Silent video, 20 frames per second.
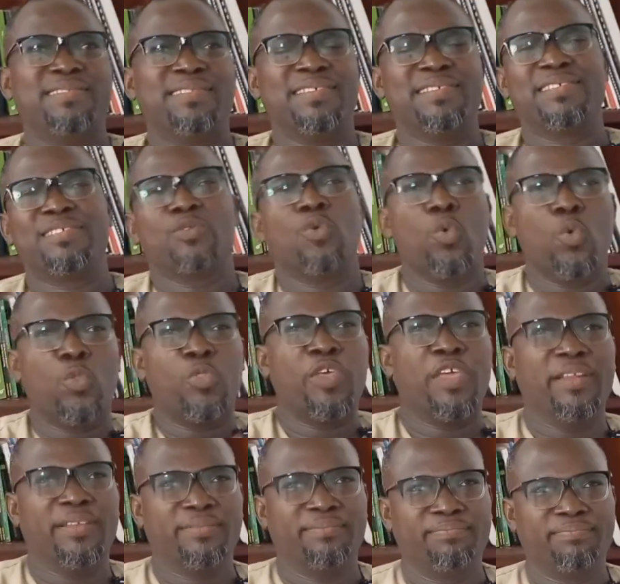this whole
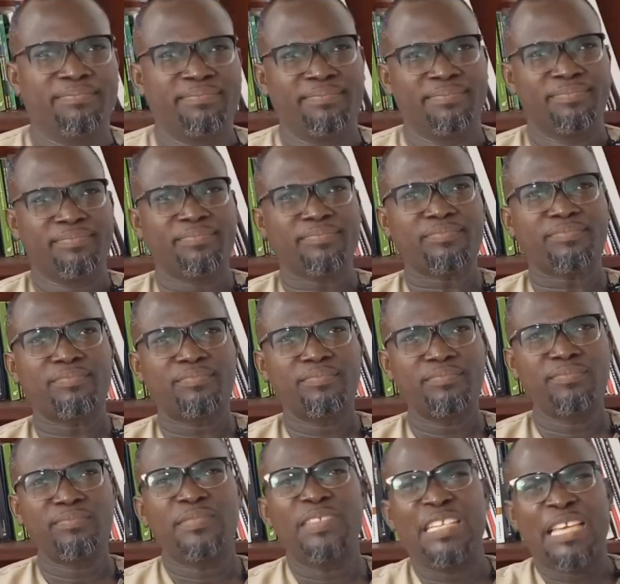thing.
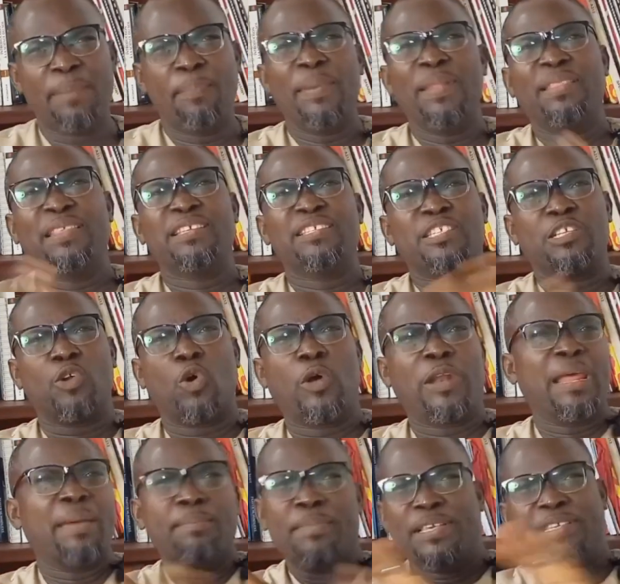Keeping things in
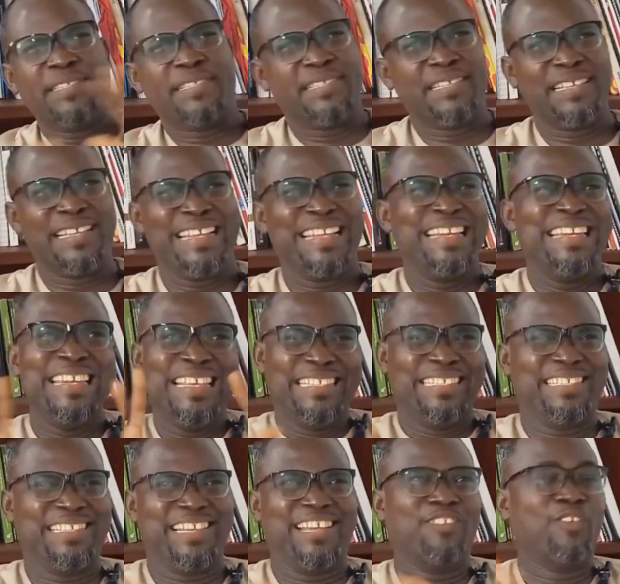order means neat
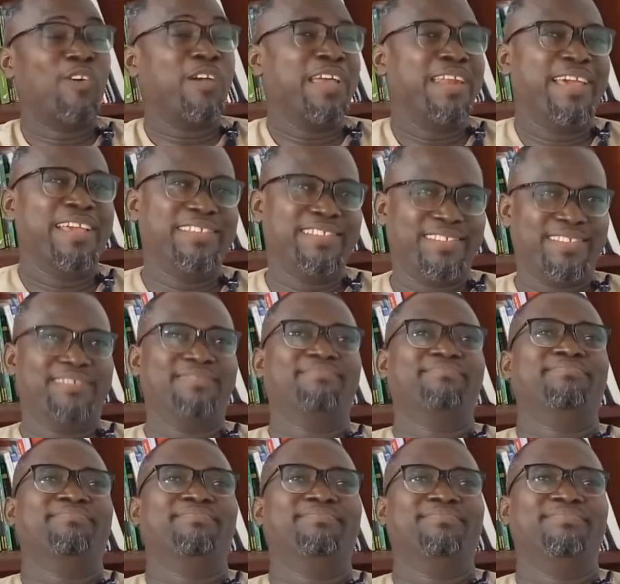and organized.
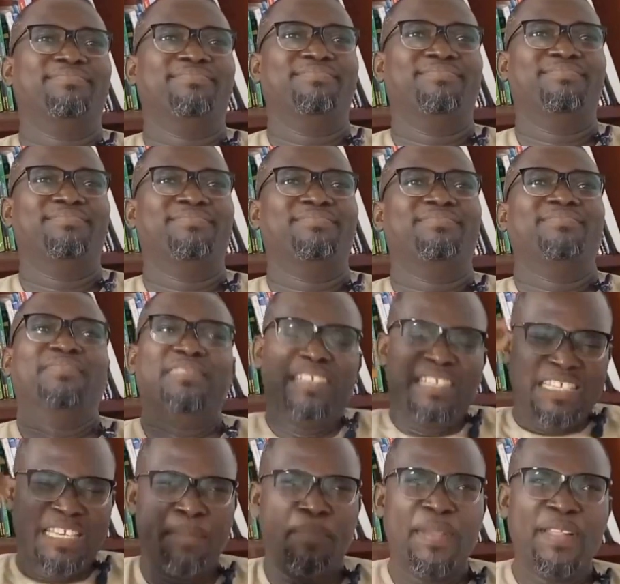
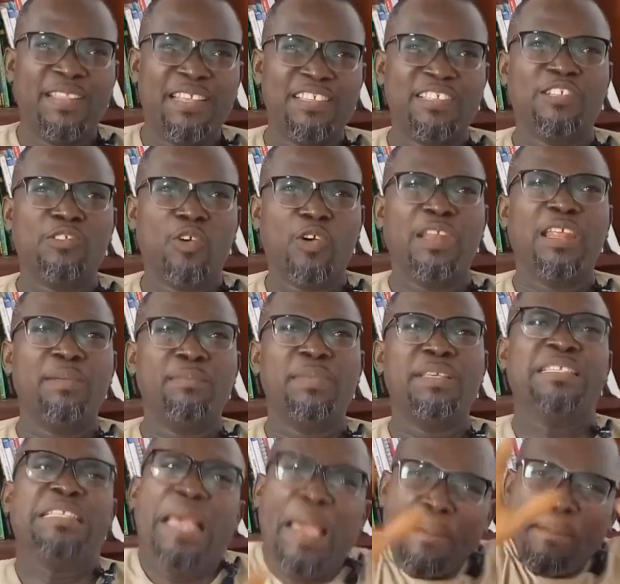Keeping things in order
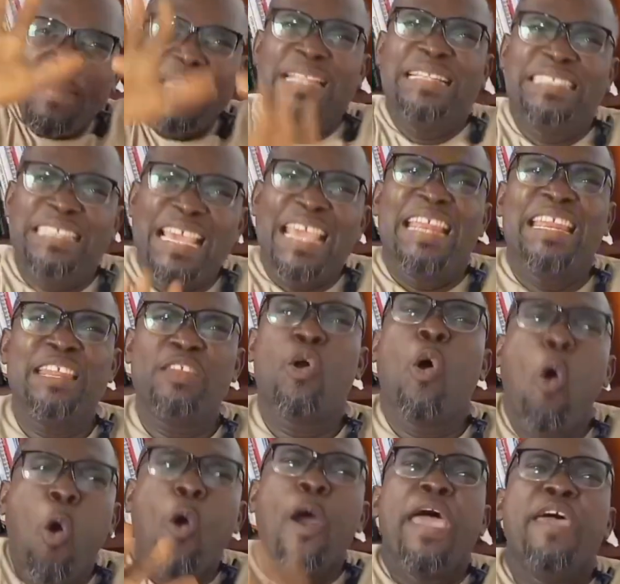means maintaining
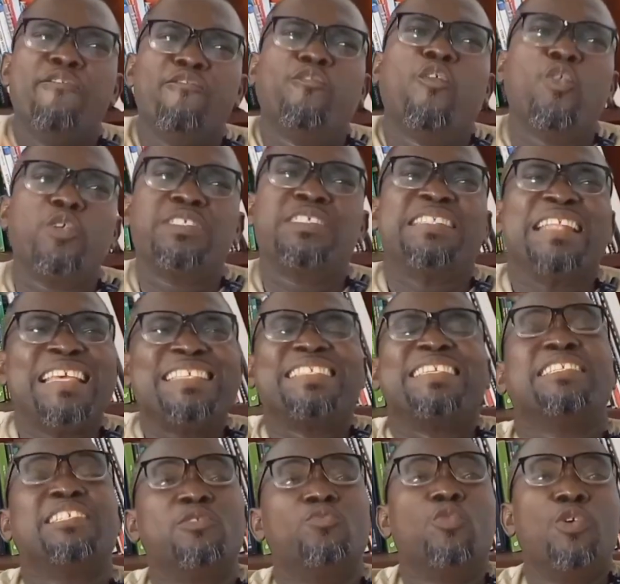or enforcing a
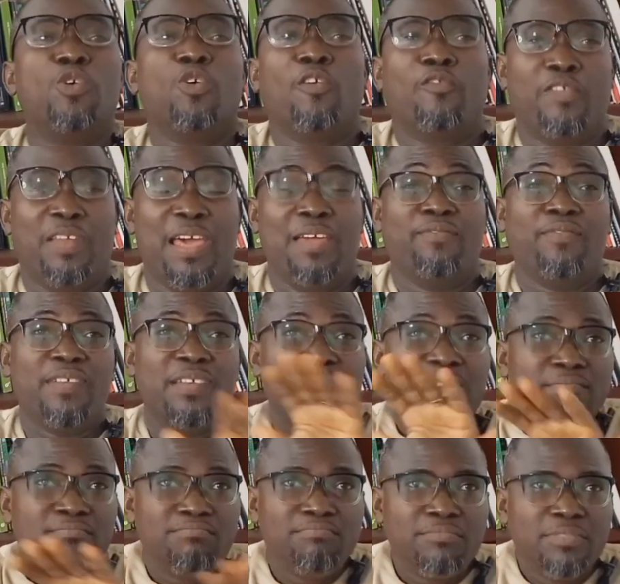certain way of life.
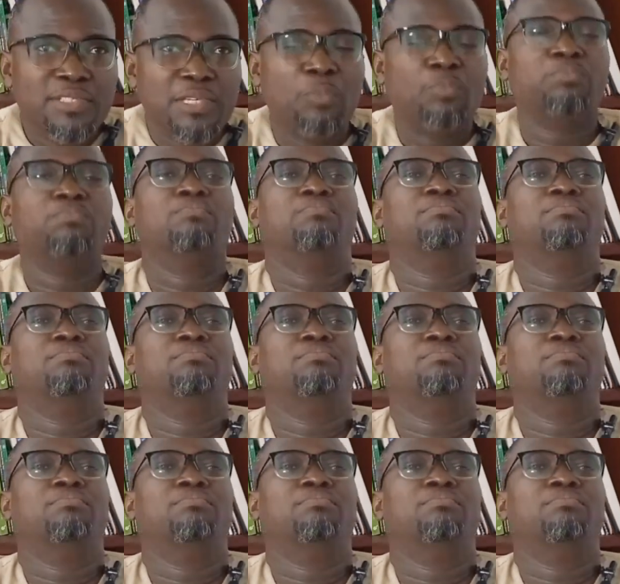Sure.